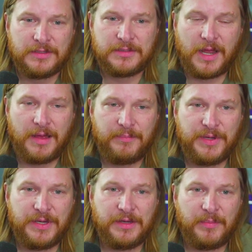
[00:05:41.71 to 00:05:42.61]
stop
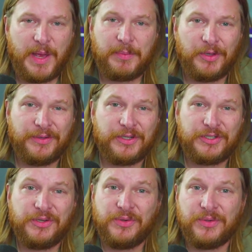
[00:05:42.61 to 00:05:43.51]
being a pebble in their
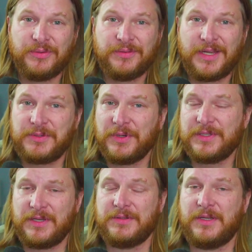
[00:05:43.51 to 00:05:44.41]
shoe. That's what
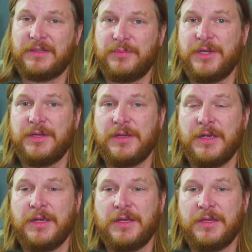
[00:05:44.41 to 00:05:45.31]
it sounds like to me.